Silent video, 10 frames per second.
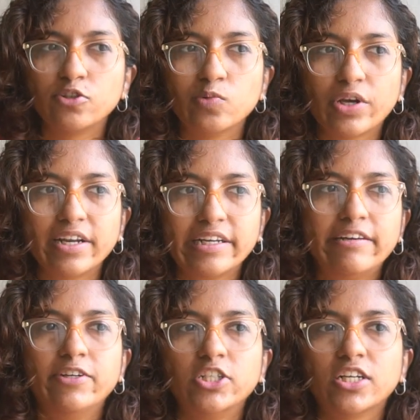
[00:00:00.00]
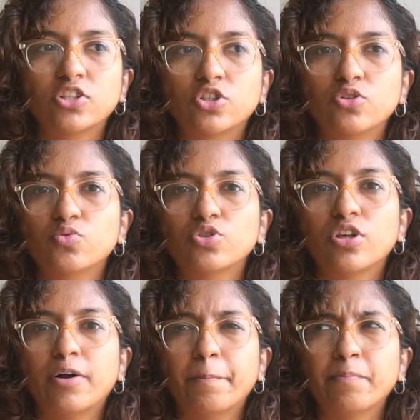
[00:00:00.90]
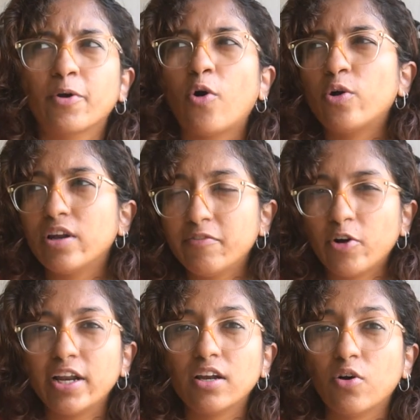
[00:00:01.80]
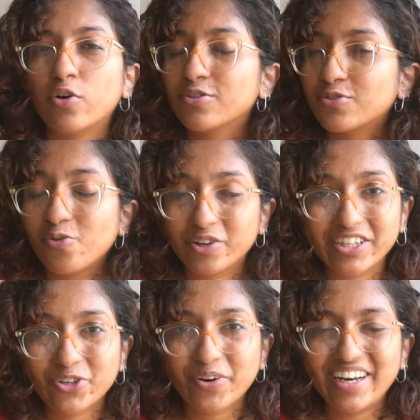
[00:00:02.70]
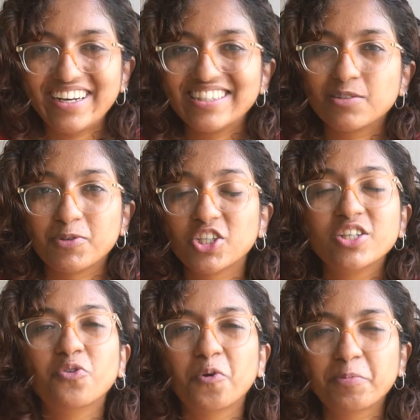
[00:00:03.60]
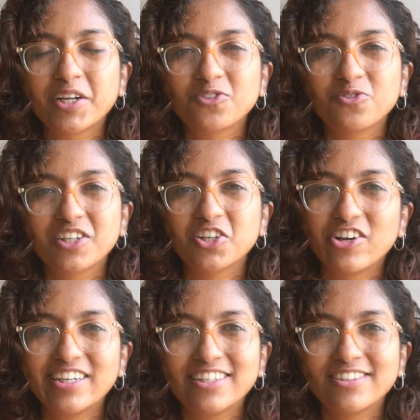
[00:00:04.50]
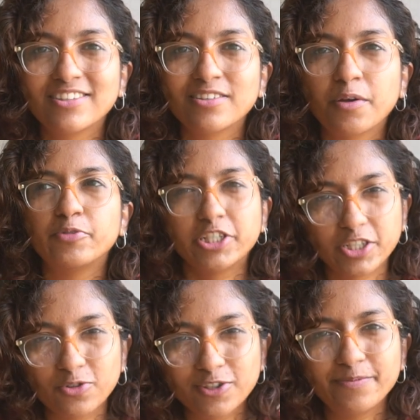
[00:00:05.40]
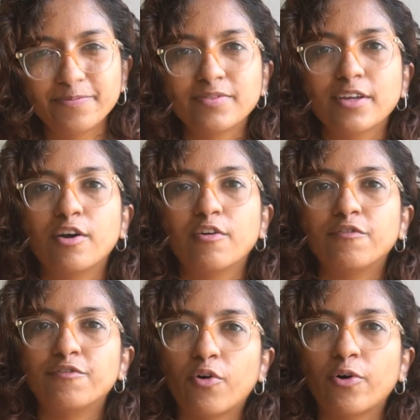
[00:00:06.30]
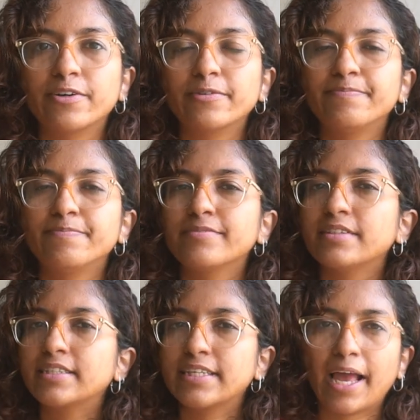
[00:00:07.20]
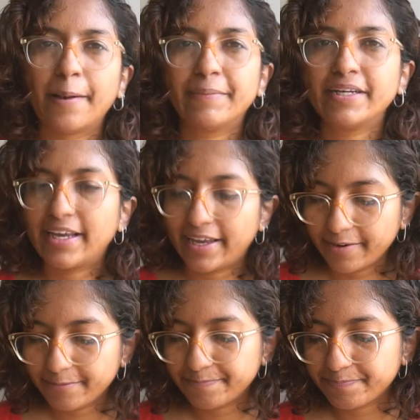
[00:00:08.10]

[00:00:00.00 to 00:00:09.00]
You can even just use olive oil or coconut oil, especially cold pressed coconut oil. That's pretty good for scalp and hair.